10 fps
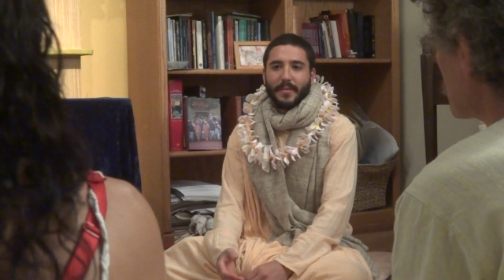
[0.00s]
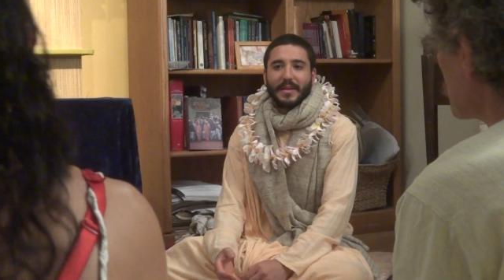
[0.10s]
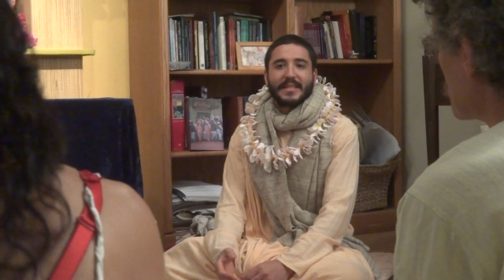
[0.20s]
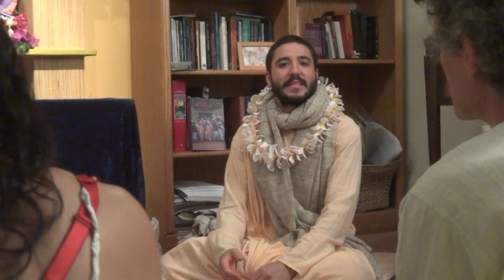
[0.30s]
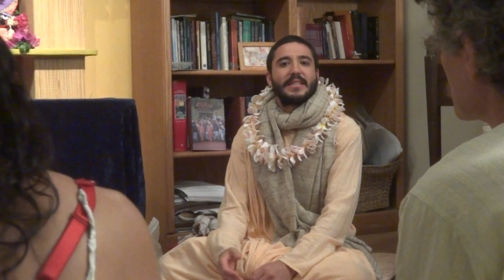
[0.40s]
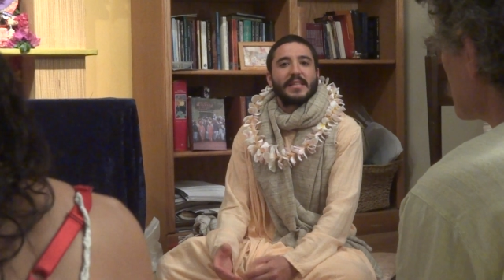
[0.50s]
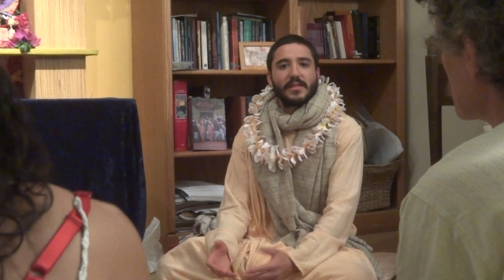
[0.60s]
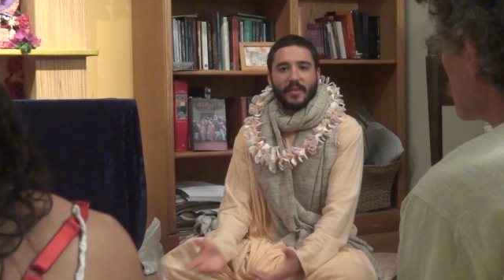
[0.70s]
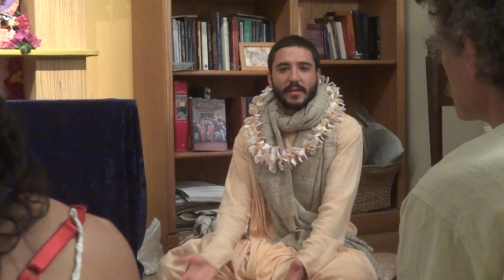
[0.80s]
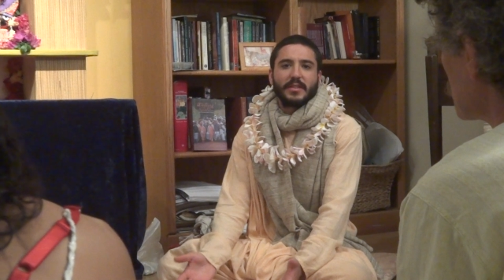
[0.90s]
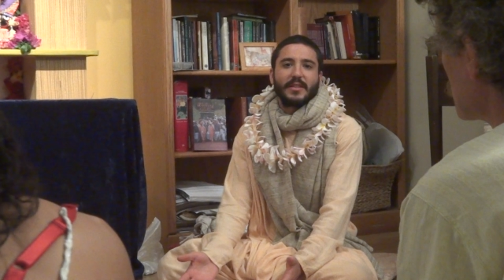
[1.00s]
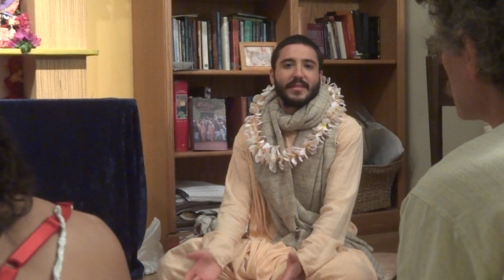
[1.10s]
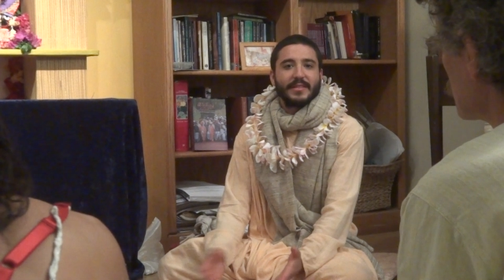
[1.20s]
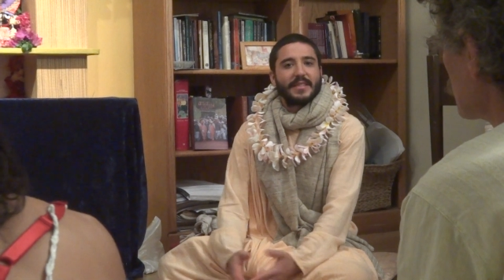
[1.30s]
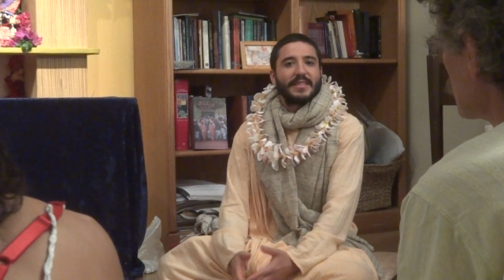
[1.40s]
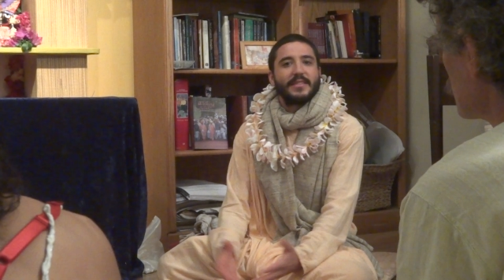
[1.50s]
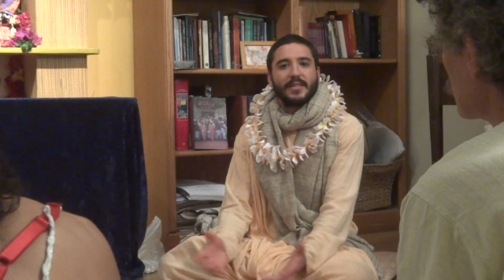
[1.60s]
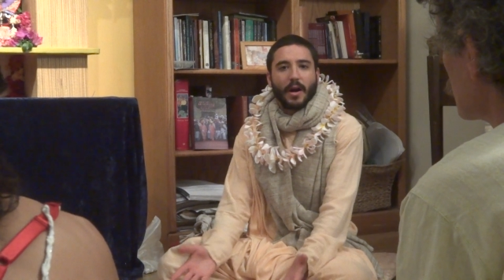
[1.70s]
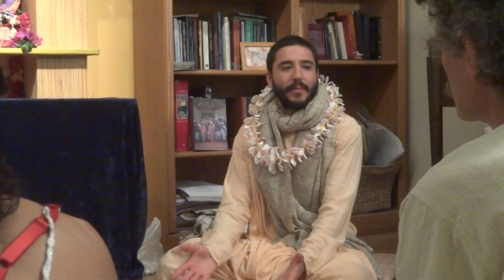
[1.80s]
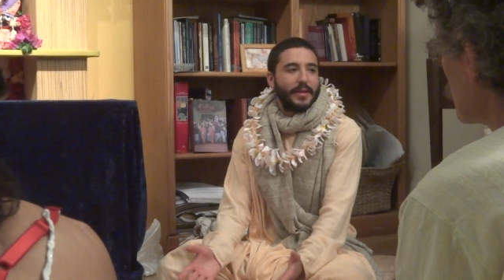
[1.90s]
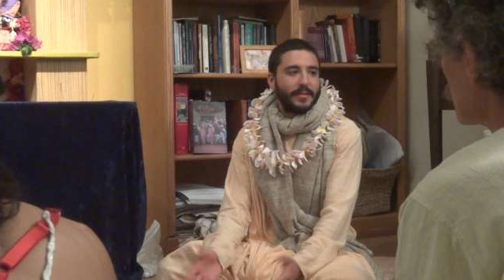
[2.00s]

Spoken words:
Because this is his function, this is his dharma.